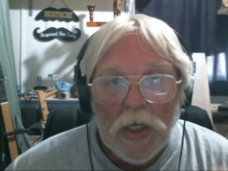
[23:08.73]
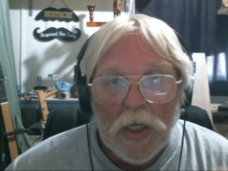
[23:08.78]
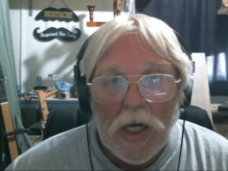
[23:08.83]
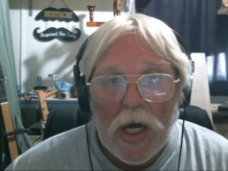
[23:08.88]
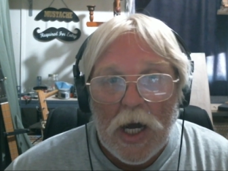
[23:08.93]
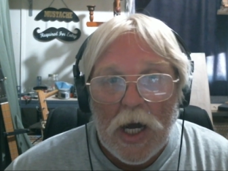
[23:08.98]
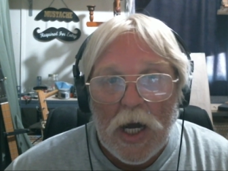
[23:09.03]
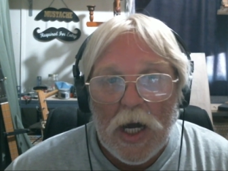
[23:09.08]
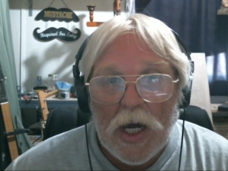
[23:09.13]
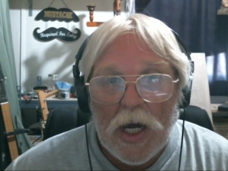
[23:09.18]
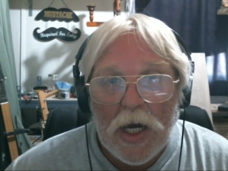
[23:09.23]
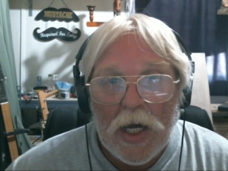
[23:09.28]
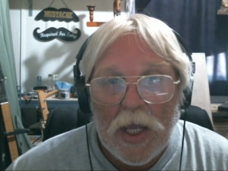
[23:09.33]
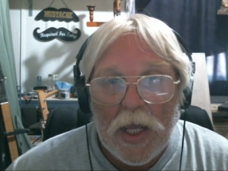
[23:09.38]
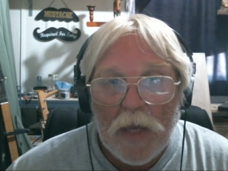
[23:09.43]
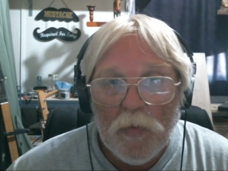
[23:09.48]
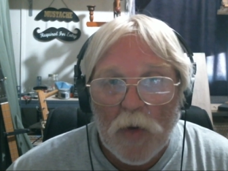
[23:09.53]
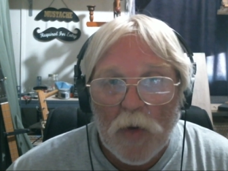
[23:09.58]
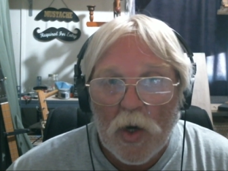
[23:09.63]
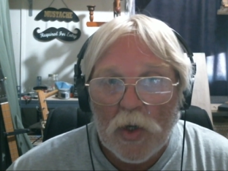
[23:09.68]
Uh,
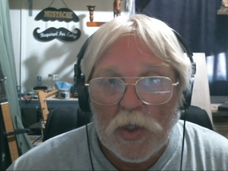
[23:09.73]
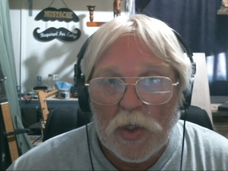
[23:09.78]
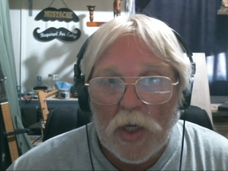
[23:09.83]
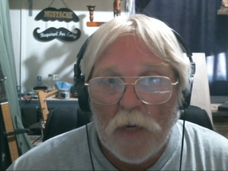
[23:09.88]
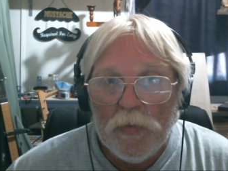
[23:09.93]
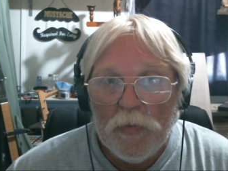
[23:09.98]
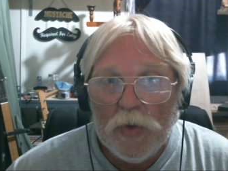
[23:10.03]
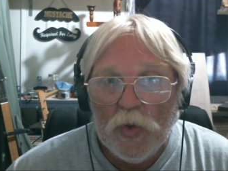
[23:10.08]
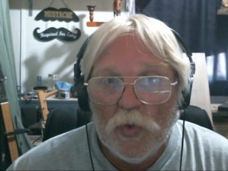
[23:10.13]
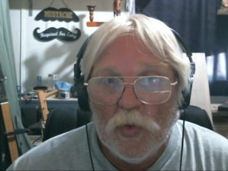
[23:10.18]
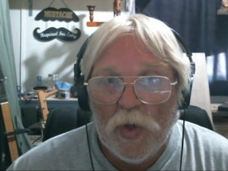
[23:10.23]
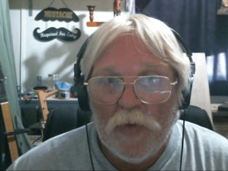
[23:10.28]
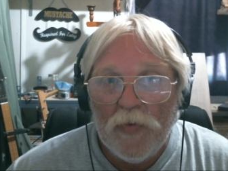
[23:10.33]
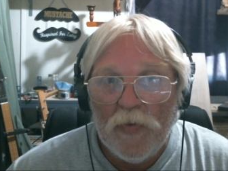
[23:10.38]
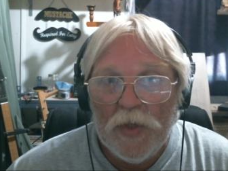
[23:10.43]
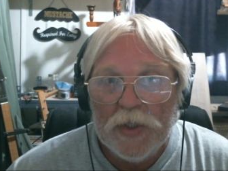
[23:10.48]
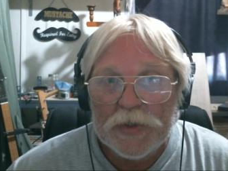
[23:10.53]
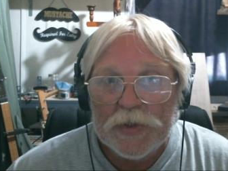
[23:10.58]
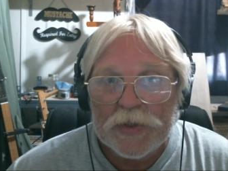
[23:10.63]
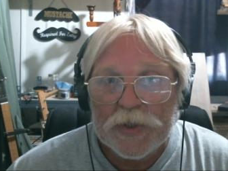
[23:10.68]
hey, Mark, I'm new on
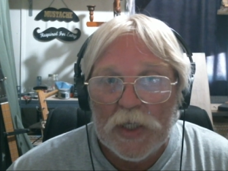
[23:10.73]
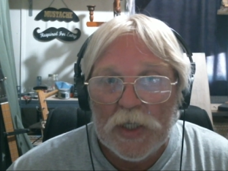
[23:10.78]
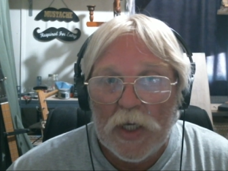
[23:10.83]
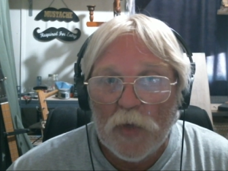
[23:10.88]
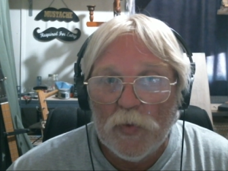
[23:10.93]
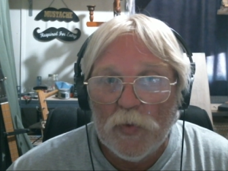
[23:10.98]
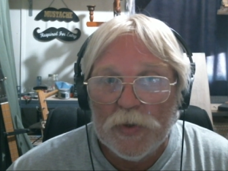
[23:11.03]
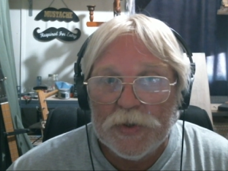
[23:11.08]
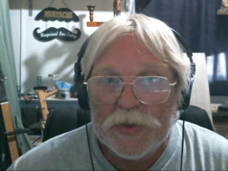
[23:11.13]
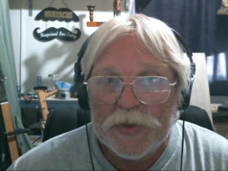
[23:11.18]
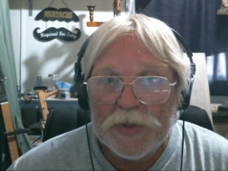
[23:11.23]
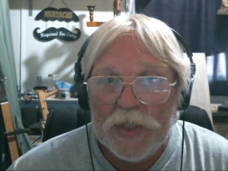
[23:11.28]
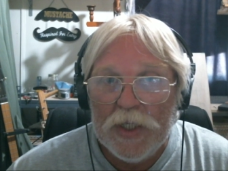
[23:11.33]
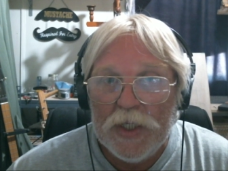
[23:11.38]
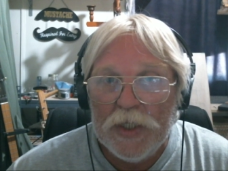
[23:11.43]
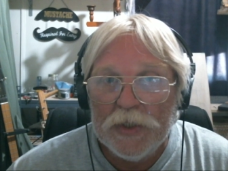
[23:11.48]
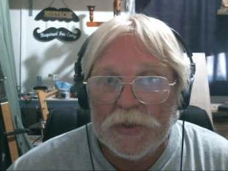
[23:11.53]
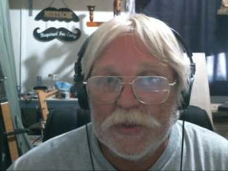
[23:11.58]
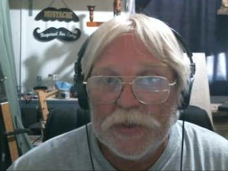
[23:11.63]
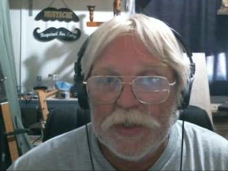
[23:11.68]
this, and I was
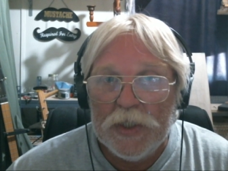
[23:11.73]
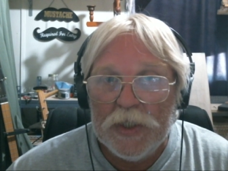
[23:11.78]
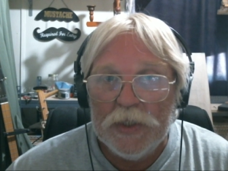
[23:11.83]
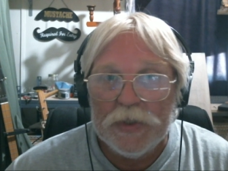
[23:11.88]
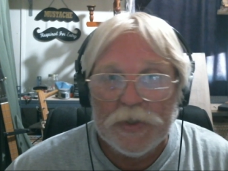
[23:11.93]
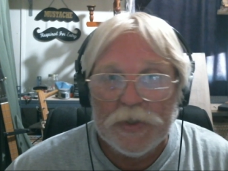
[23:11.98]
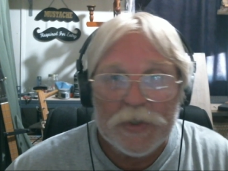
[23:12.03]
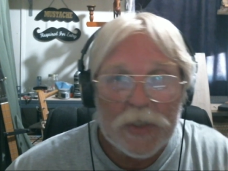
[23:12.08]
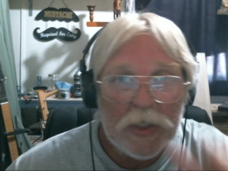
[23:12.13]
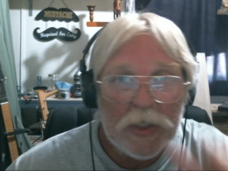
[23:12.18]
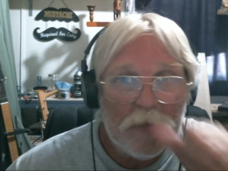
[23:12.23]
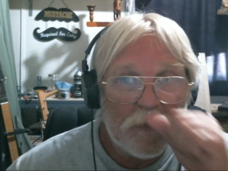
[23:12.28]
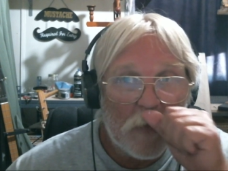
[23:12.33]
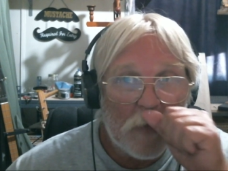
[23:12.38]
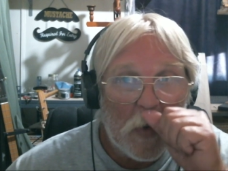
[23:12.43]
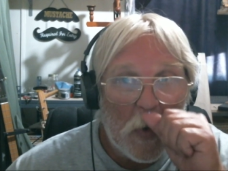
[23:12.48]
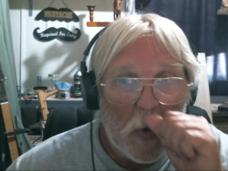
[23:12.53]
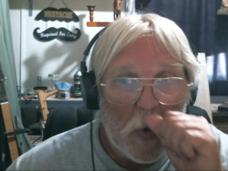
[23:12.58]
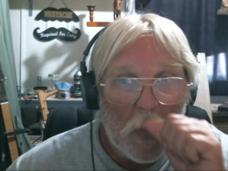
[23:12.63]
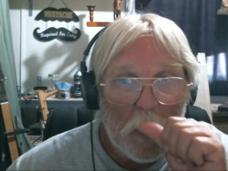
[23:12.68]
seeing C N C
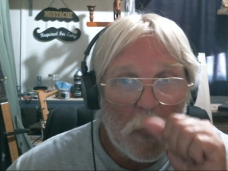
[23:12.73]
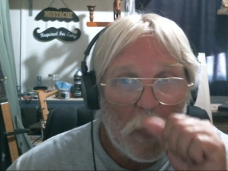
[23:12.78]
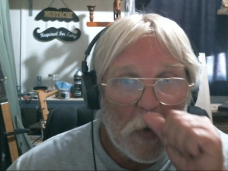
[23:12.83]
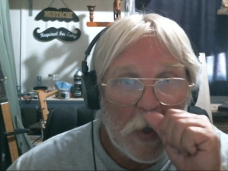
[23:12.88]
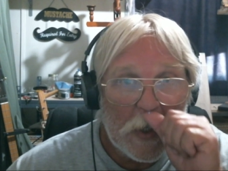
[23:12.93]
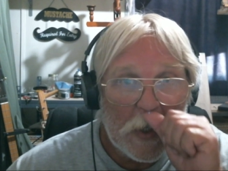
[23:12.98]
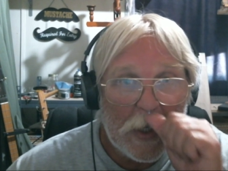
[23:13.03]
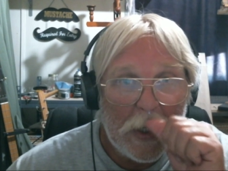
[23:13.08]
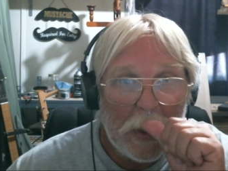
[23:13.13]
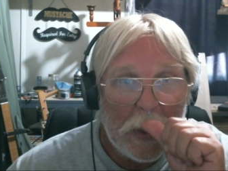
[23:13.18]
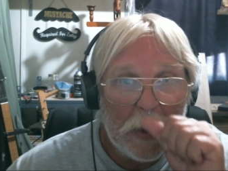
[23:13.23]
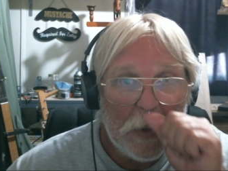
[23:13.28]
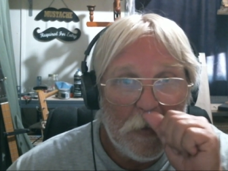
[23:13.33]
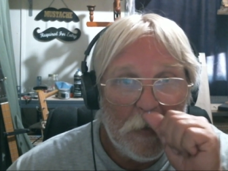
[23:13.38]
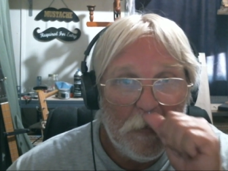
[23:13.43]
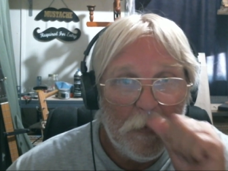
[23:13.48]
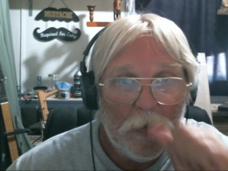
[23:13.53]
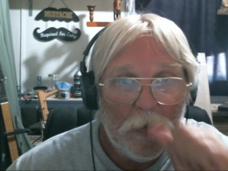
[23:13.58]
for home working.